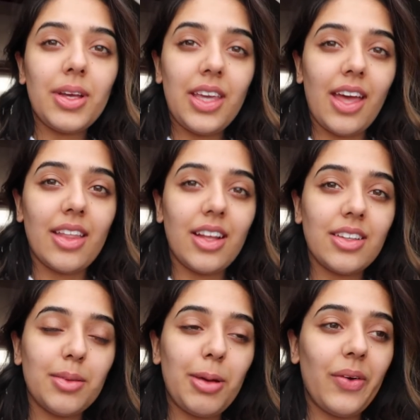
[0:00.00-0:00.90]
Yeah,
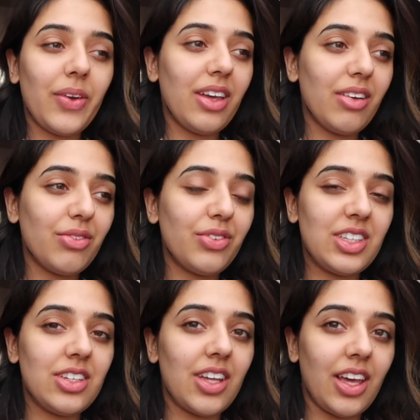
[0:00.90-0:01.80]
that's about it for
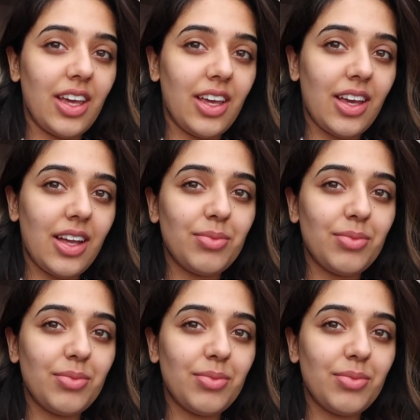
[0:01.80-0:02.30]
today.